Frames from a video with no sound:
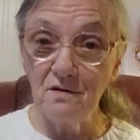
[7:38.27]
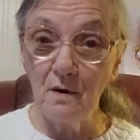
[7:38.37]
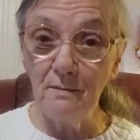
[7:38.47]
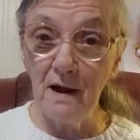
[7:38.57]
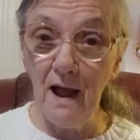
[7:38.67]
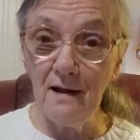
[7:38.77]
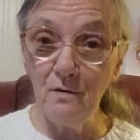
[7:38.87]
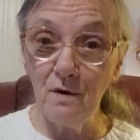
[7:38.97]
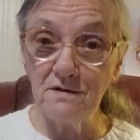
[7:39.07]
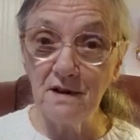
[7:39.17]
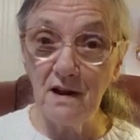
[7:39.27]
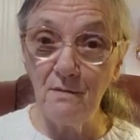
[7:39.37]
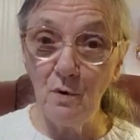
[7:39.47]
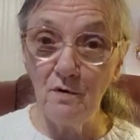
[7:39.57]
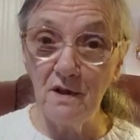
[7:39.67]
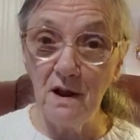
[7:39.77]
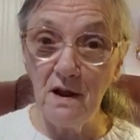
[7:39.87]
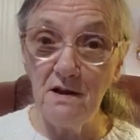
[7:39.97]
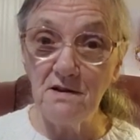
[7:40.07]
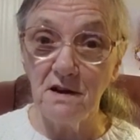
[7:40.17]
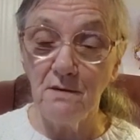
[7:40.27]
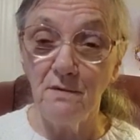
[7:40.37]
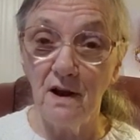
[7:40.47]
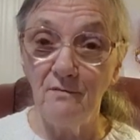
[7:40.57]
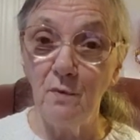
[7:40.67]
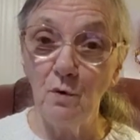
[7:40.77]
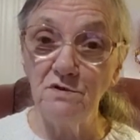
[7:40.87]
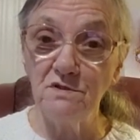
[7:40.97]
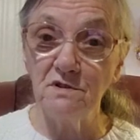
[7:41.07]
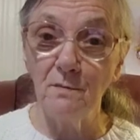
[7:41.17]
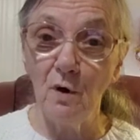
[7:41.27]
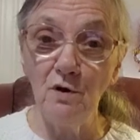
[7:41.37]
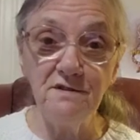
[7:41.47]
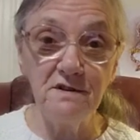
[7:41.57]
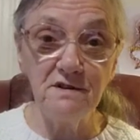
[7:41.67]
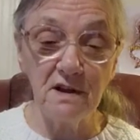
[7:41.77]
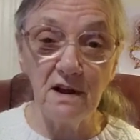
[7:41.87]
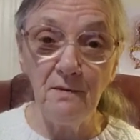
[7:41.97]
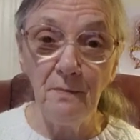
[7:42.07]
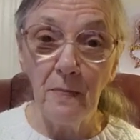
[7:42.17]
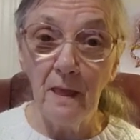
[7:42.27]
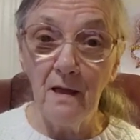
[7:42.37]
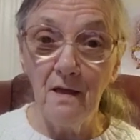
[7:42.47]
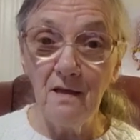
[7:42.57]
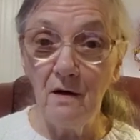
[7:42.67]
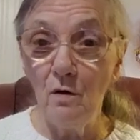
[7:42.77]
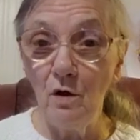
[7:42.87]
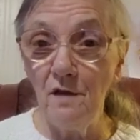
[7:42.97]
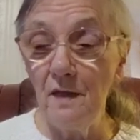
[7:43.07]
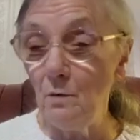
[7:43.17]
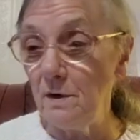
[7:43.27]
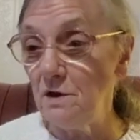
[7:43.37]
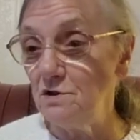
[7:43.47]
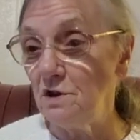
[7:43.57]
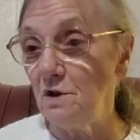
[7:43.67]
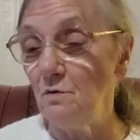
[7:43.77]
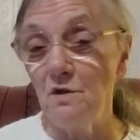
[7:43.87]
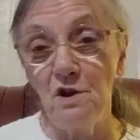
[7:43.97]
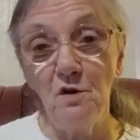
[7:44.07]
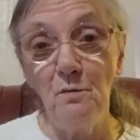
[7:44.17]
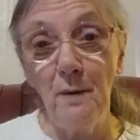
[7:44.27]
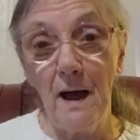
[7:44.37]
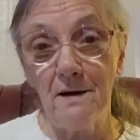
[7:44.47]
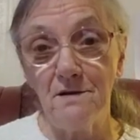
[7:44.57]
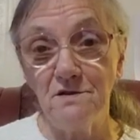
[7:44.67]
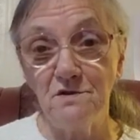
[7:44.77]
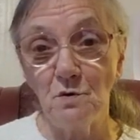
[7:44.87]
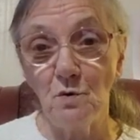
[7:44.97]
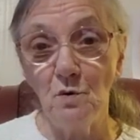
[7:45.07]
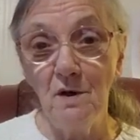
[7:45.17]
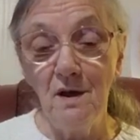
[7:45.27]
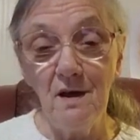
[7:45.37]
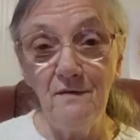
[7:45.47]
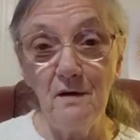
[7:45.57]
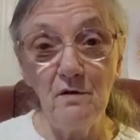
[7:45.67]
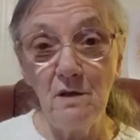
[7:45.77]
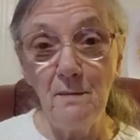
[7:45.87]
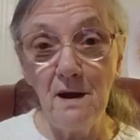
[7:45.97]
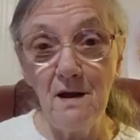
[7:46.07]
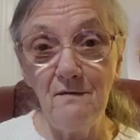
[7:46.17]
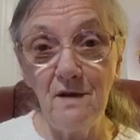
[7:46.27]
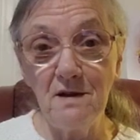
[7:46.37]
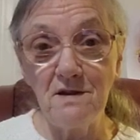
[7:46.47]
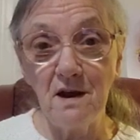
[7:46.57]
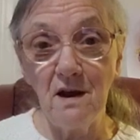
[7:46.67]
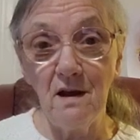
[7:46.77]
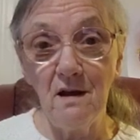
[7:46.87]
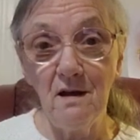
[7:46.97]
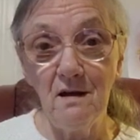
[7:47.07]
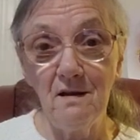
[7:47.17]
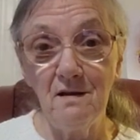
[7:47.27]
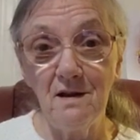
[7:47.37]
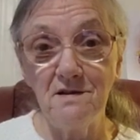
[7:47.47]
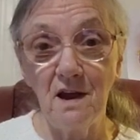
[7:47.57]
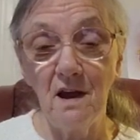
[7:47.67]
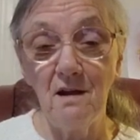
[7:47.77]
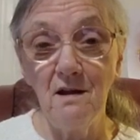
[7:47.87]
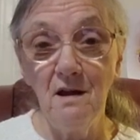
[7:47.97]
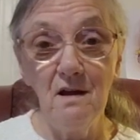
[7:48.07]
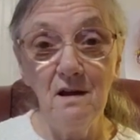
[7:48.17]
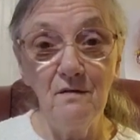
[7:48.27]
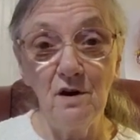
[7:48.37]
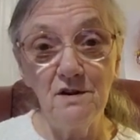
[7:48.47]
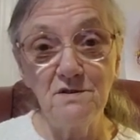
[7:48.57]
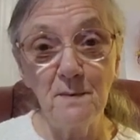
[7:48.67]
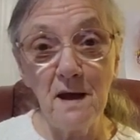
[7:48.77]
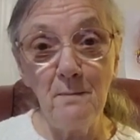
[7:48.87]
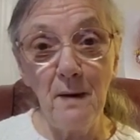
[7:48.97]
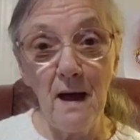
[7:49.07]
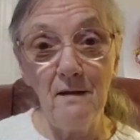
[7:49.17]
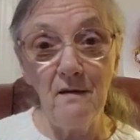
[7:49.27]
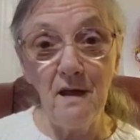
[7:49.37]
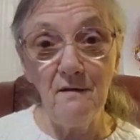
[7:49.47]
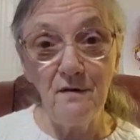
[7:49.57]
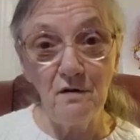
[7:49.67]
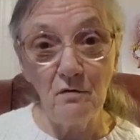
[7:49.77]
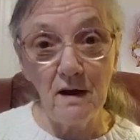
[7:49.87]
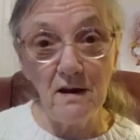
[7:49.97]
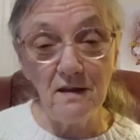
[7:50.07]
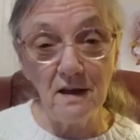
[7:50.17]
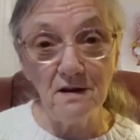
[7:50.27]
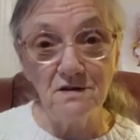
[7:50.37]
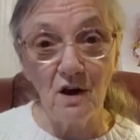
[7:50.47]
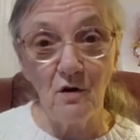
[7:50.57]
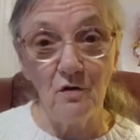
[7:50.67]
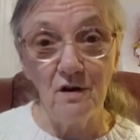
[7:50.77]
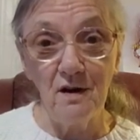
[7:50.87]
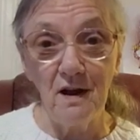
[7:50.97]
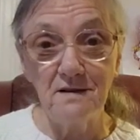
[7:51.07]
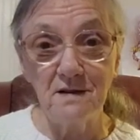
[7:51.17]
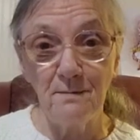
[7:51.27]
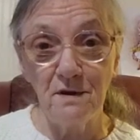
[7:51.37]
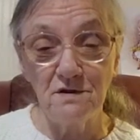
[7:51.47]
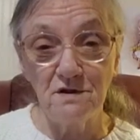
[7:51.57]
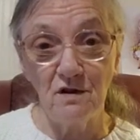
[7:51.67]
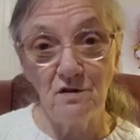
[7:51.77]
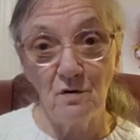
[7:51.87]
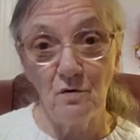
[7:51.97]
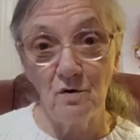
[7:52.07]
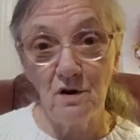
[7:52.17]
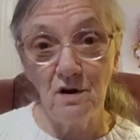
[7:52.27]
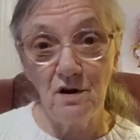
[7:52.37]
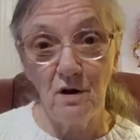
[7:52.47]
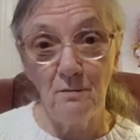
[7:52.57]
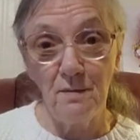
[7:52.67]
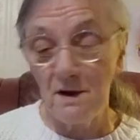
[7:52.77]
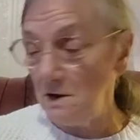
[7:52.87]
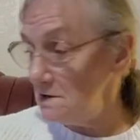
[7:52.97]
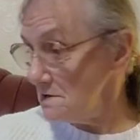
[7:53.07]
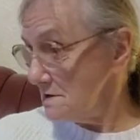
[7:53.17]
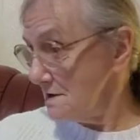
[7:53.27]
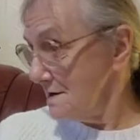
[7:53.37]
So I'm glad it wasn't any more than 18, and I've posted them all today. They're all on their way to you, the new patterns. So if you're in the middle of knitting it, you've got a spare pattern there for the right things on, except it's not all complete.